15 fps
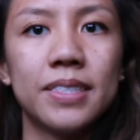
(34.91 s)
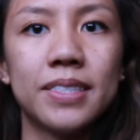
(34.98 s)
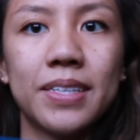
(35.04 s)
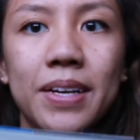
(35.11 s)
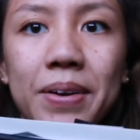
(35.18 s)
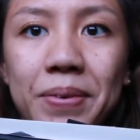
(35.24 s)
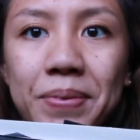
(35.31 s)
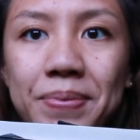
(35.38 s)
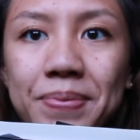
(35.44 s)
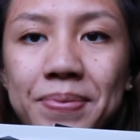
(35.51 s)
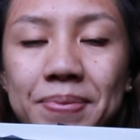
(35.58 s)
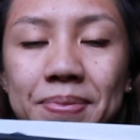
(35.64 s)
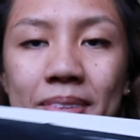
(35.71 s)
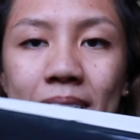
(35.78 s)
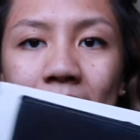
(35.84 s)
so
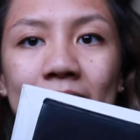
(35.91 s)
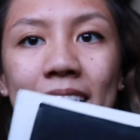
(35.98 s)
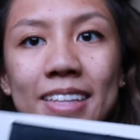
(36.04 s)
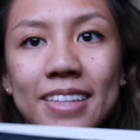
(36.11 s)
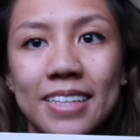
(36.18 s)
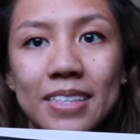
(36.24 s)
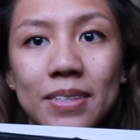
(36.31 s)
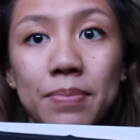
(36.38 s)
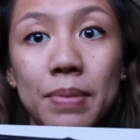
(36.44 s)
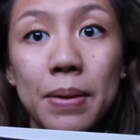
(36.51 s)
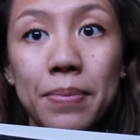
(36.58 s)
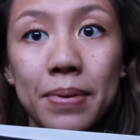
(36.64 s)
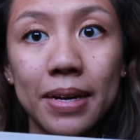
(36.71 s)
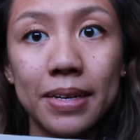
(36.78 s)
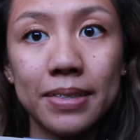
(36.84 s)
this is my
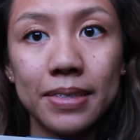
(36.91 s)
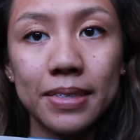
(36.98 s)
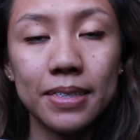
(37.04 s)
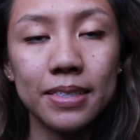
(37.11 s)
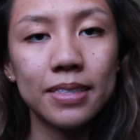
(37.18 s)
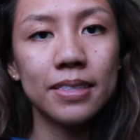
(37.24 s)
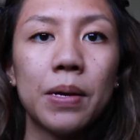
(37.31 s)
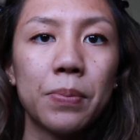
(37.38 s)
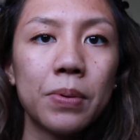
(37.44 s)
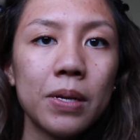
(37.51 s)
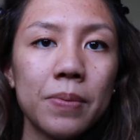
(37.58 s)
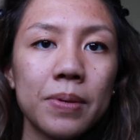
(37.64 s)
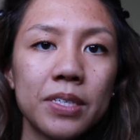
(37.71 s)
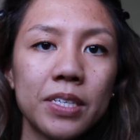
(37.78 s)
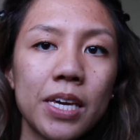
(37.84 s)
binder. I pretty
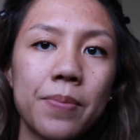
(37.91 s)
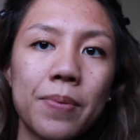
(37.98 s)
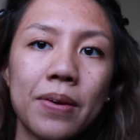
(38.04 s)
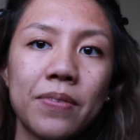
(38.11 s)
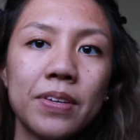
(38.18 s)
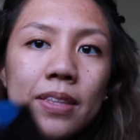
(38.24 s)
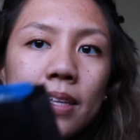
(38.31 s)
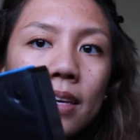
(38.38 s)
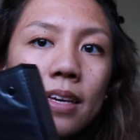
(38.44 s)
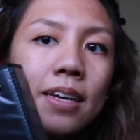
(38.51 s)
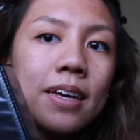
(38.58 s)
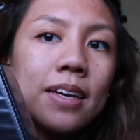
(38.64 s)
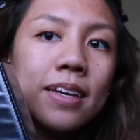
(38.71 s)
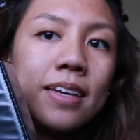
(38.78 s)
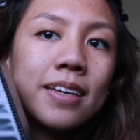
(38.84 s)
much keep
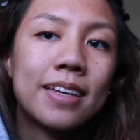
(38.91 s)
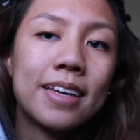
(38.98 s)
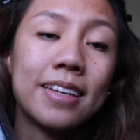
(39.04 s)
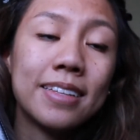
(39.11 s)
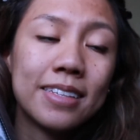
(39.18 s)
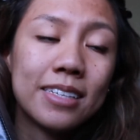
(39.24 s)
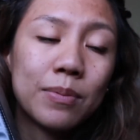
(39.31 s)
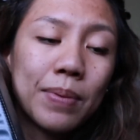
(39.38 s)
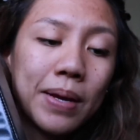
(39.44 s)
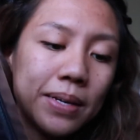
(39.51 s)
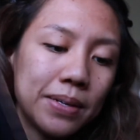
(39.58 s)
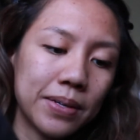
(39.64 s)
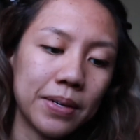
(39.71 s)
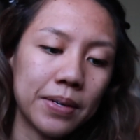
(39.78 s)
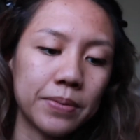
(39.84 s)
everything in this
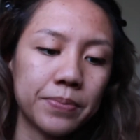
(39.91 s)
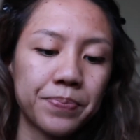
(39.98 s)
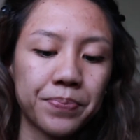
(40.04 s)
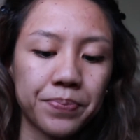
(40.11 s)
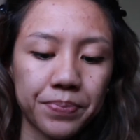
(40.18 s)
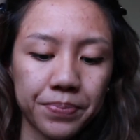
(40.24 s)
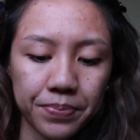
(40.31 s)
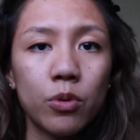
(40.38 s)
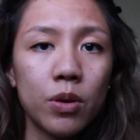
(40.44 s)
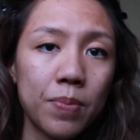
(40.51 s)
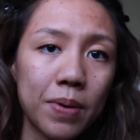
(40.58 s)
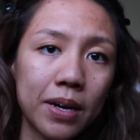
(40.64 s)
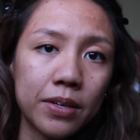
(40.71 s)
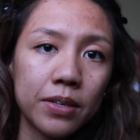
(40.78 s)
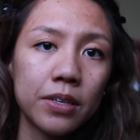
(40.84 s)
binder. I have 3
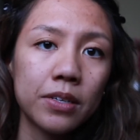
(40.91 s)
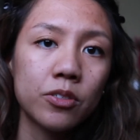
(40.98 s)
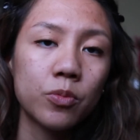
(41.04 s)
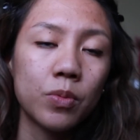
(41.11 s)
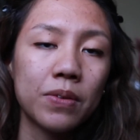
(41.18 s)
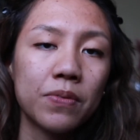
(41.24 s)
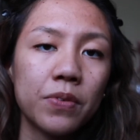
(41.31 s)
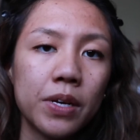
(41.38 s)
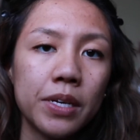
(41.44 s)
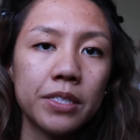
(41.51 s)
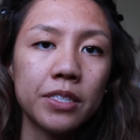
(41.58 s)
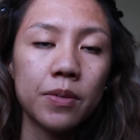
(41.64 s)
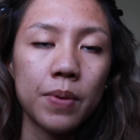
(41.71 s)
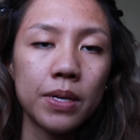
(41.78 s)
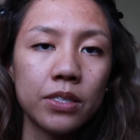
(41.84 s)
binders, one for
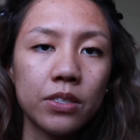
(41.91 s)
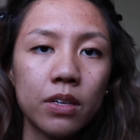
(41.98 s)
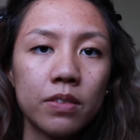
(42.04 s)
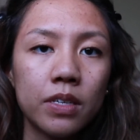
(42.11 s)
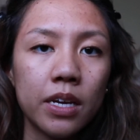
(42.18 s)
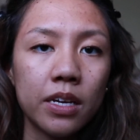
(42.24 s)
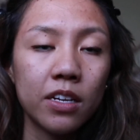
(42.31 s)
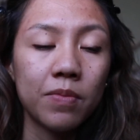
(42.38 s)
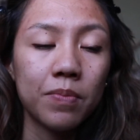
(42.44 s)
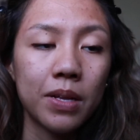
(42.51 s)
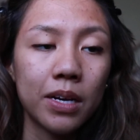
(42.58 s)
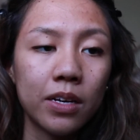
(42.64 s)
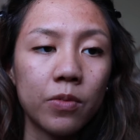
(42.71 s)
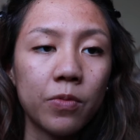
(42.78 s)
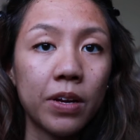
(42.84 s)
each semester I've taken of
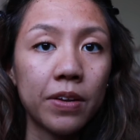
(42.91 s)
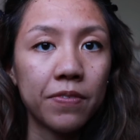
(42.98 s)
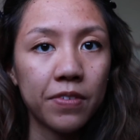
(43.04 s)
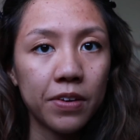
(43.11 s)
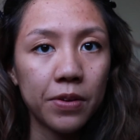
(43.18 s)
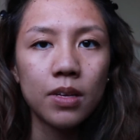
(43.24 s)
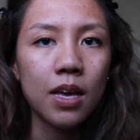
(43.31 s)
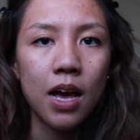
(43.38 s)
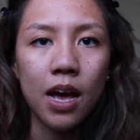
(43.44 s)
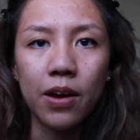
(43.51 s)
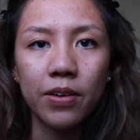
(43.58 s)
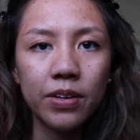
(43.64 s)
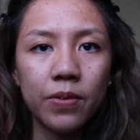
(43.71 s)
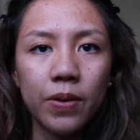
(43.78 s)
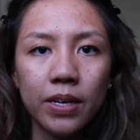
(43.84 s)
black and white film. I
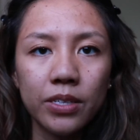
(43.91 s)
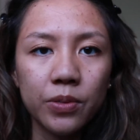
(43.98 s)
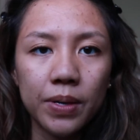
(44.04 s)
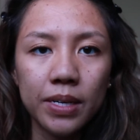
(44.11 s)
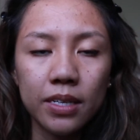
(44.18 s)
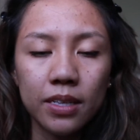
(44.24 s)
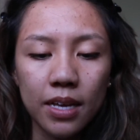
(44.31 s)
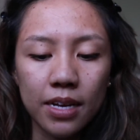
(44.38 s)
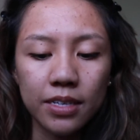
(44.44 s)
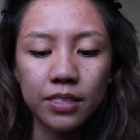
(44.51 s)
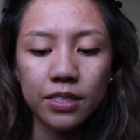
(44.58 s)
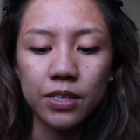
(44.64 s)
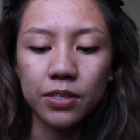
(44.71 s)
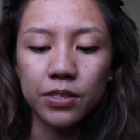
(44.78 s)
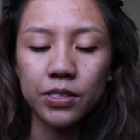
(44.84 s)
already graduated
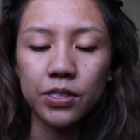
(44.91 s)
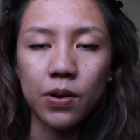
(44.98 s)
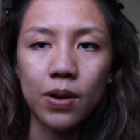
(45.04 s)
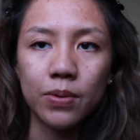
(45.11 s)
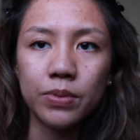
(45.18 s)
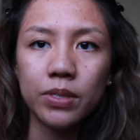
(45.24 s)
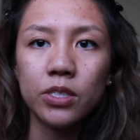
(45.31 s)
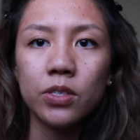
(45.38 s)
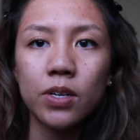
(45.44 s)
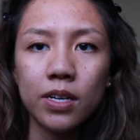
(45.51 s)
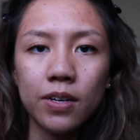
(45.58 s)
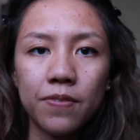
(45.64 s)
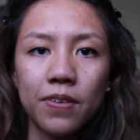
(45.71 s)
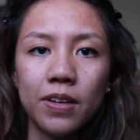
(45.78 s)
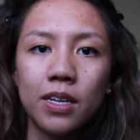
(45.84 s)
last year, so I'm just
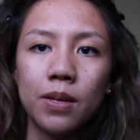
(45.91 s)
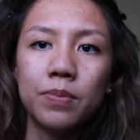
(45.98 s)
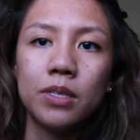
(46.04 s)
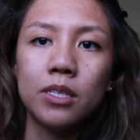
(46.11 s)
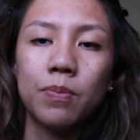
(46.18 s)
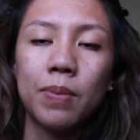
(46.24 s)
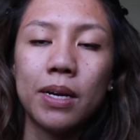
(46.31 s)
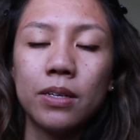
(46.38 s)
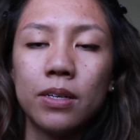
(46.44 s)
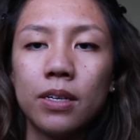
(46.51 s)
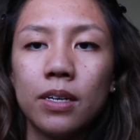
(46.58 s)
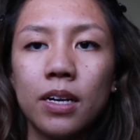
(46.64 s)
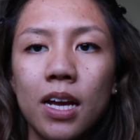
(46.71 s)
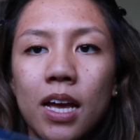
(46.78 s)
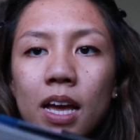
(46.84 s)
trying to fill up this
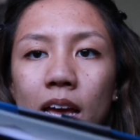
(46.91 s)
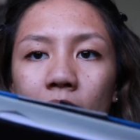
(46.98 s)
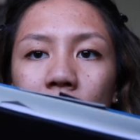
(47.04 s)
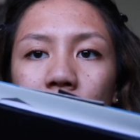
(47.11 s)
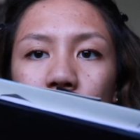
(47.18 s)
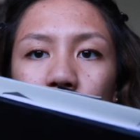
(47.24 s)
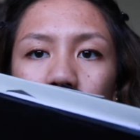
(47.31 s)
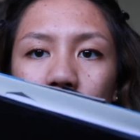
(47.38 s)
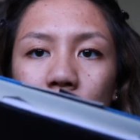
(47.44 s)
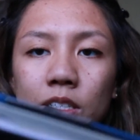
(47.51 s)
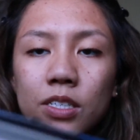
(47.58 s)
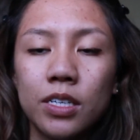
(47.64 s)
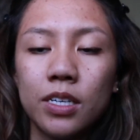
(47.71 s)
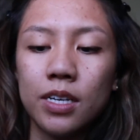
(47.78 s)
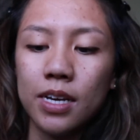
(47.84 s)
binder as
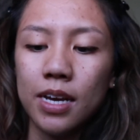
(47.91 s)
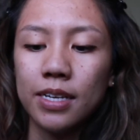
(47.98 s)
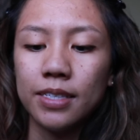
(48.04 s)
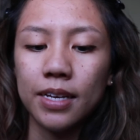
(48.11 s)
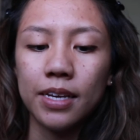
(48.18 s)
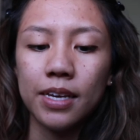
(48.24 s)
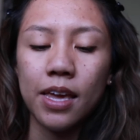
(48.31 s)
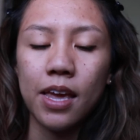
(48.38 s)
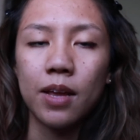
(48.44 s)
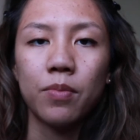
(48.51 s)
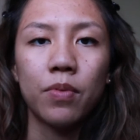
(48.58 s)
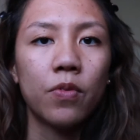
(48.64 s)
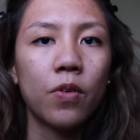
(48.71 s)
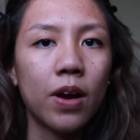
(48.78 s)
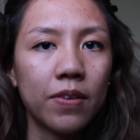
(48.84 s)
much as I can
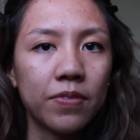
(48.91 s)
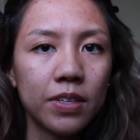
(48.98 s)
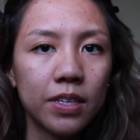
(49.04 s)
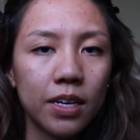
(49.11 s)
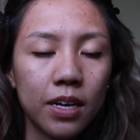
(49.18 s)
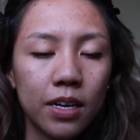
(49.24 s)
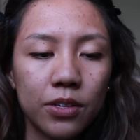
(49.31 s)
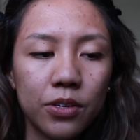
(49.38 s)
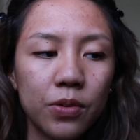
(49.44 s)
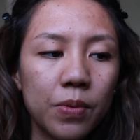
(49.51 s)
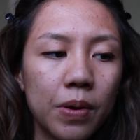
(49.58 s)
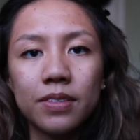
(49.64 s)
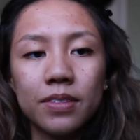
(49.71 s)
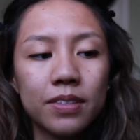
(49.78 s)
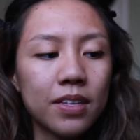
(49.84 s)
before I have to get a new
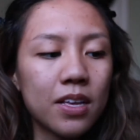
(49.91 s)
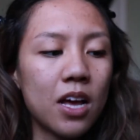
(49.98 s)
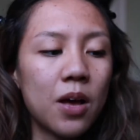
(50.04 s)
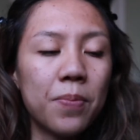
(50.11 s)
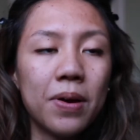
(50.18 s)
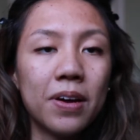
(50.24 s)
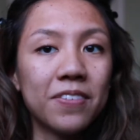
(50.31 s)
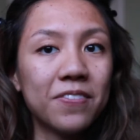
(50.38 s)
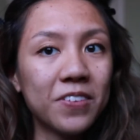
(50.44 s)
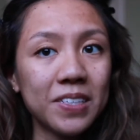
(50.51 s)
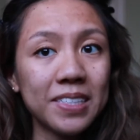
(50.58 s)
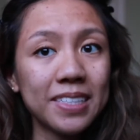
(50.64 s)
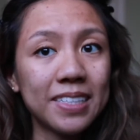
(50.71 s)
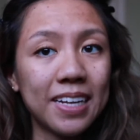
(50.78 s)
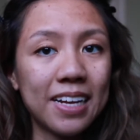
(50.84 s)
one. Upon
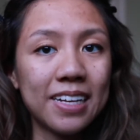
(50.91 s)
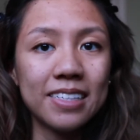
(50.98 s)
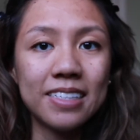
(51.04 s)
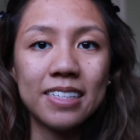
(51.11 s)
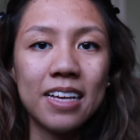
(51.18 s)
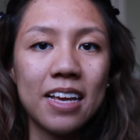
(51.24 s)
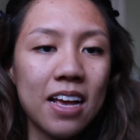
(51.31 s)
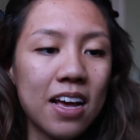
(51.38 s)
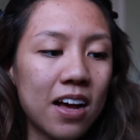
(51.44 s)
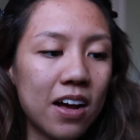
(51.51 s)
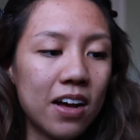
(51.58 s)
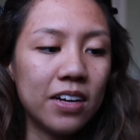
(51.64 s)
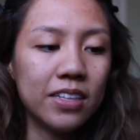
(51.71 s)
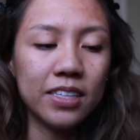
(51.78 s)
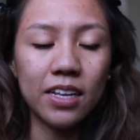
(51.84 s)
first glance,
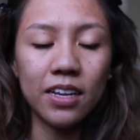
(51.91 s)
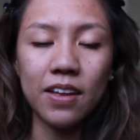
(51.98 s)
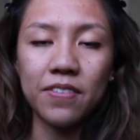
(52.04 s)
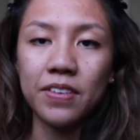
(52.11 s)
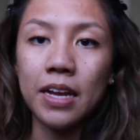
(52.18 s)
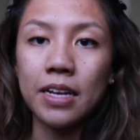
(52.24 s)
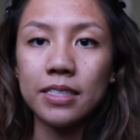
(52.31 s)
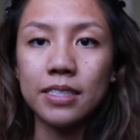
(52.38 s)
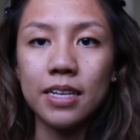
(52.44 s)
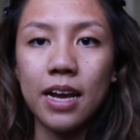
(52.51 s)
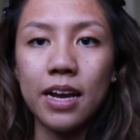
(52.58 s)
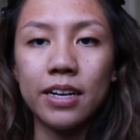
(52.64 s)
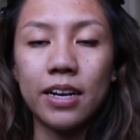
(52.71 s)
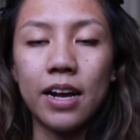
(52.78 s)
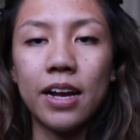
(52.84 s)
on the left hand
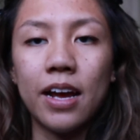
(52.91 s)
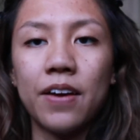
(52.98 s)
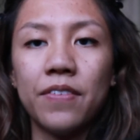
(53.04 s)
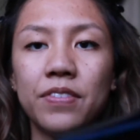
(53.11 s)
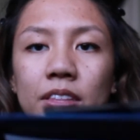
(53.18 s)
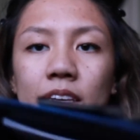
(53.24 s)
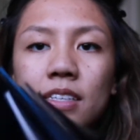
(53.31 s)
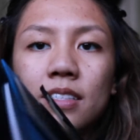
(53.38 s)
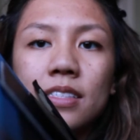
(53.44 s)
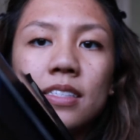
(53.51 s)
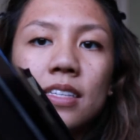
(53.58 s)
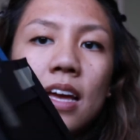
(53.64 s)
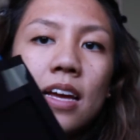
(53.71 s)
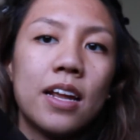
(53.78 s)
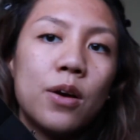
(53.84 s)
side I have things
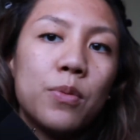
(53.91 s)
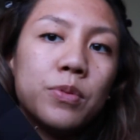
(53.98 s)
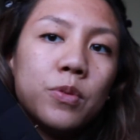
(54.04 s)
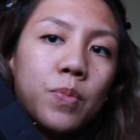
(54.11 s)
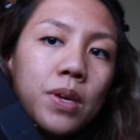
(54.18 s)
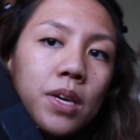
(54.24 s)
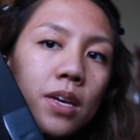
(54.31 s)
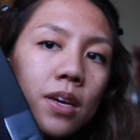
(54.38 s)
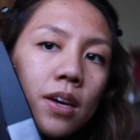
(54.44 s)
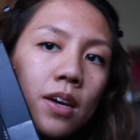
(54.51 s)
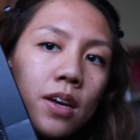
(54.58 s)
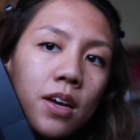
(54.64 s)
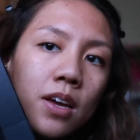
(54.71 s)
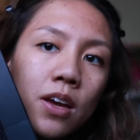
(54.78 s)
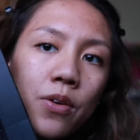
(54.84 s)
that helped me
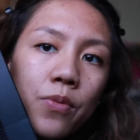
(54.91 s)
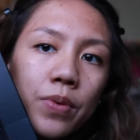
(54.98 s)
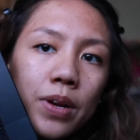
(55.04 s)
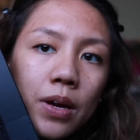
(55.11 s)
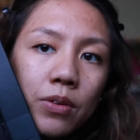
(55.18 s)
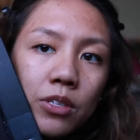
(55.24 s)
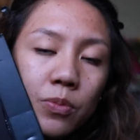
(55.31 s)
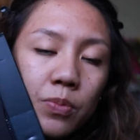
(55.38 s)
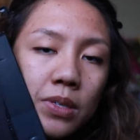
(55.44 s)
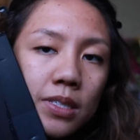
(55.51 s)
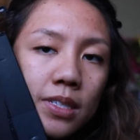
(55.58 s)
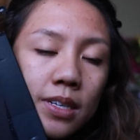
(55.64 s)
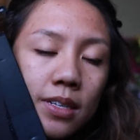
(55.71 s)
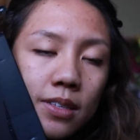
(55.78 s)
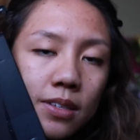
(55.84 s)
when I was
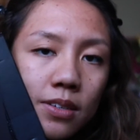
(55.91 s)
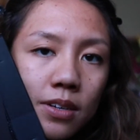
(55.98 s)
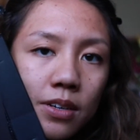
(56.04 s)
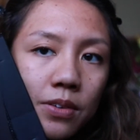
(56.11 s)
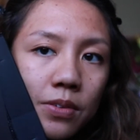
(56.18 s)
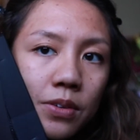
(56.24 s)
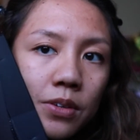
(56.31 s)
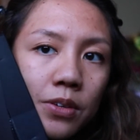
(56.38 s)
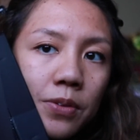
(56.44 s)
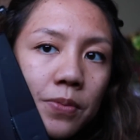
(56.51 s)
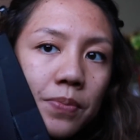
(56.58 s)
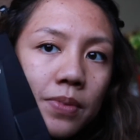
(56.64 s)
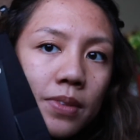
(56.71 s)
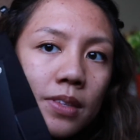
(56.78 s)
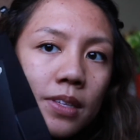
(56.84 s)
printing in the
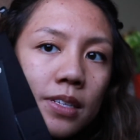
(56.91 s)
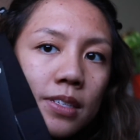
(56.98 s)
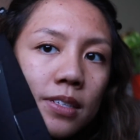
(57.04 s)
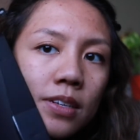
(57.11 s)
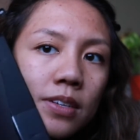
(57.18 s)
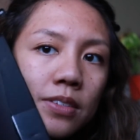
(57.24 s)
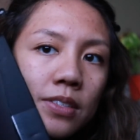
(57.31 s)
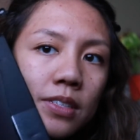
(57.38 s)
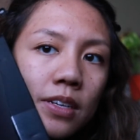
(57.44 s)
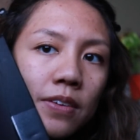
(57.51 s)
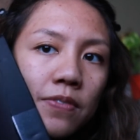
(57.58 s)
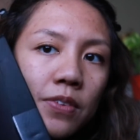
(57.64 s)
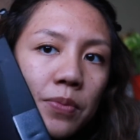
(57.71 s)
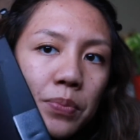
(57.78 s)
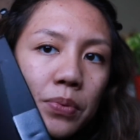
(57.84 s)
darkroom. This is all
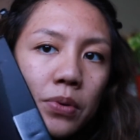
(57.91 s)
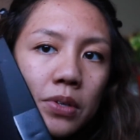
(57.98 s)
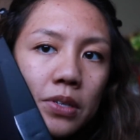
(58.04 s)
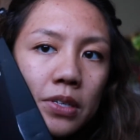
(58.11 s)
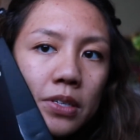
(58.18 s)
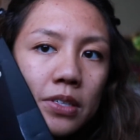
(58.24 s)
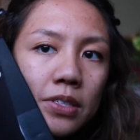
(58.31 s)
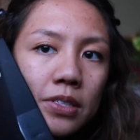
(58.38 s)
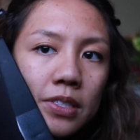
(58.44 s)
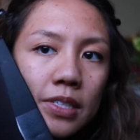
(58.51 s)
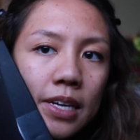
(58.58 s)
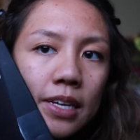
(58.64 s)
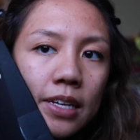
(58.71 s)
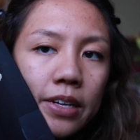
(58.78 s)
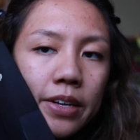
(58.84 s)
stuff for borders
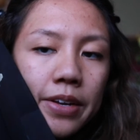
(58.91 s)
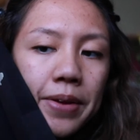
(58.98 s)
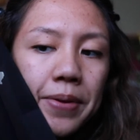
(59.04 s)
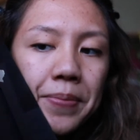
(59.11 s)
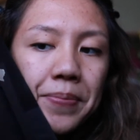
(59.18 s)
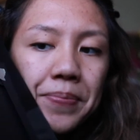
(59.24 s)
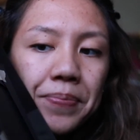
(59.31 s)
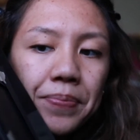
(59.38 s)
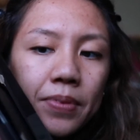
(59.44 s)
and